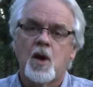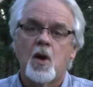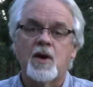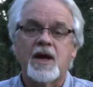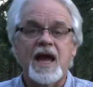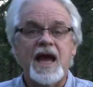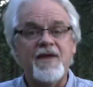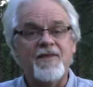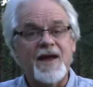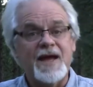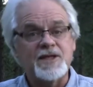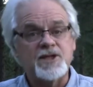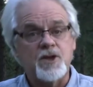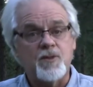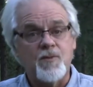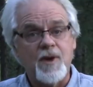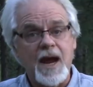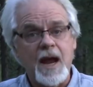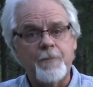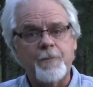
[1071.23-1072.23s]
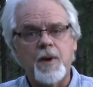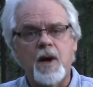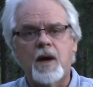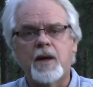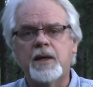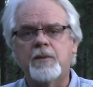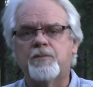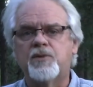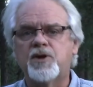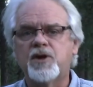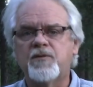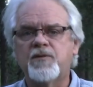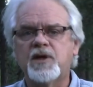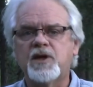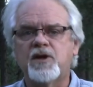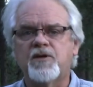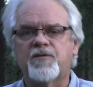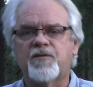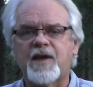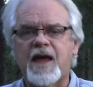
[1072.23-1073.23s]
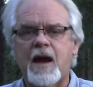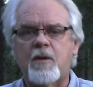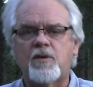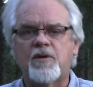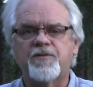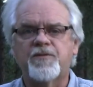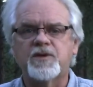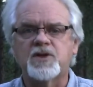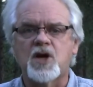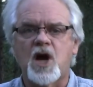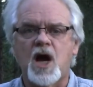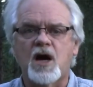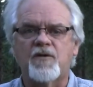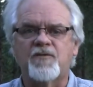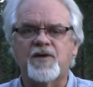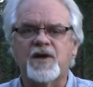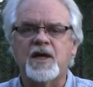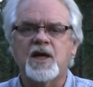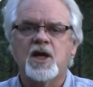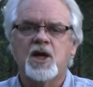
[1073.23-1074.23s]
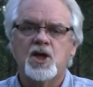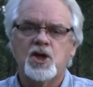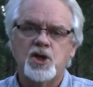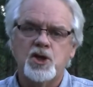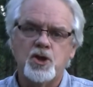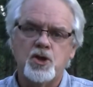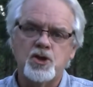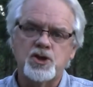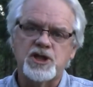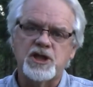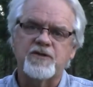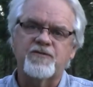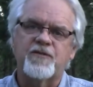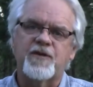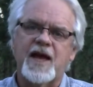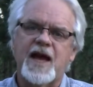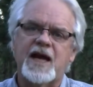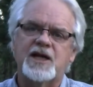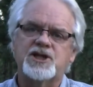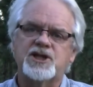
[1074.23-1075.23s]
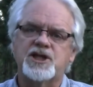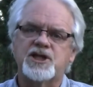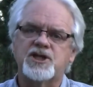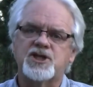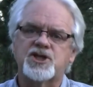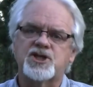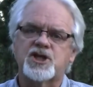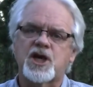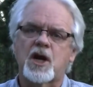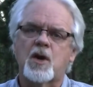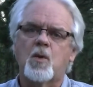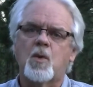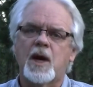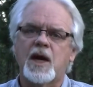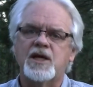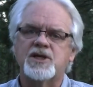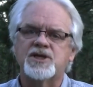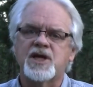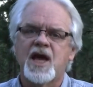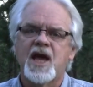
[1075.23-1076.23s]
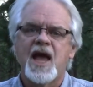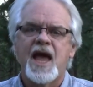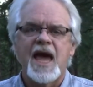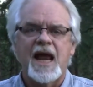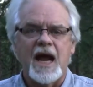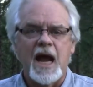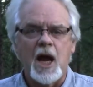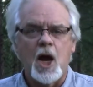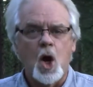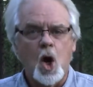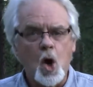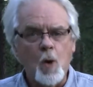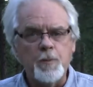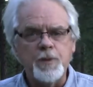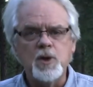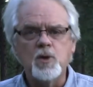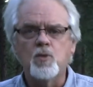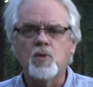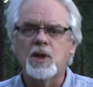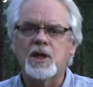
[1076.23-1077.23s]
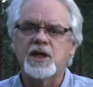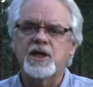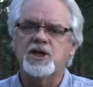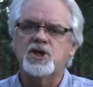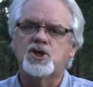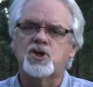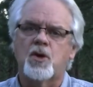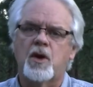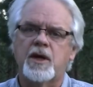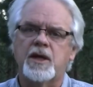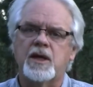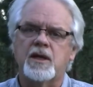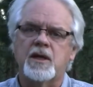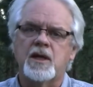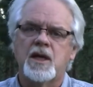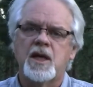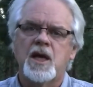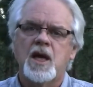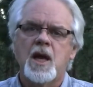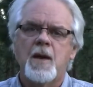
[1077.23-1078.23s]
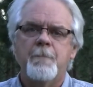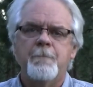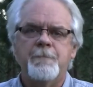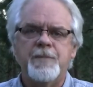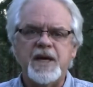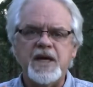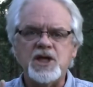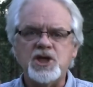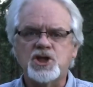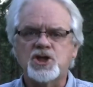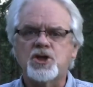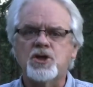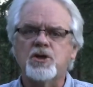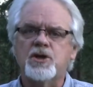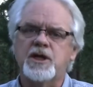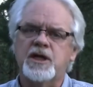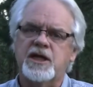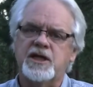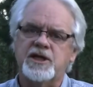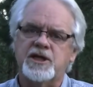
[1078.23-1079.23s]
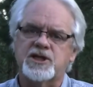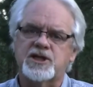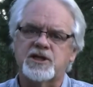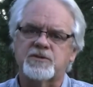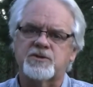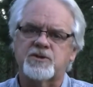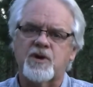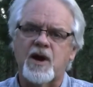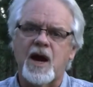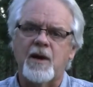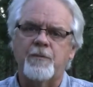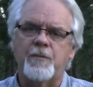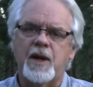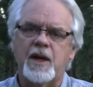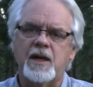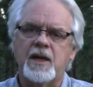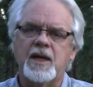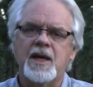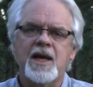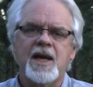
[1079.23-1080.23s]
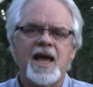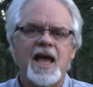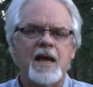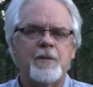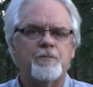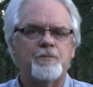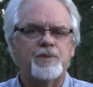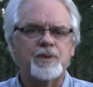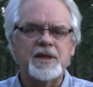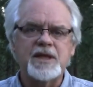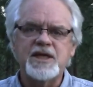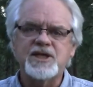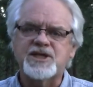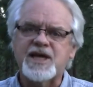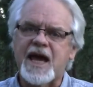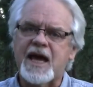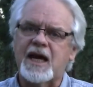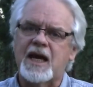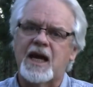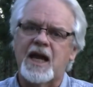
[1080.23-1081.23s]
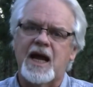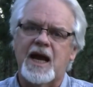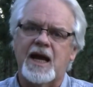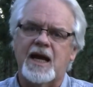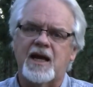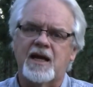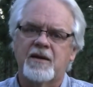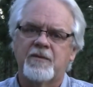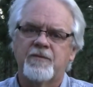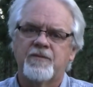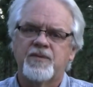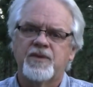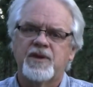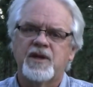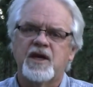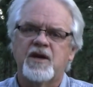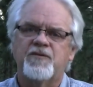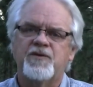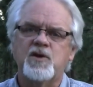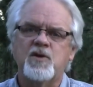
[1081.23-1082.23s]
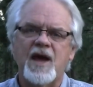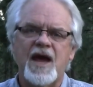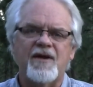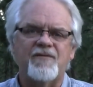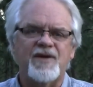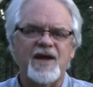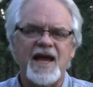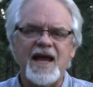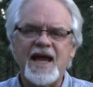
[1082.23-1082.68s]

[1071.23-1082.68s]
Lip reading: Okay, that's a wrap on improving your flower photography using flash in subtle ways, and I hope you really enjoyed it. Be sure and hit the subscribe button, and please add a like. If you have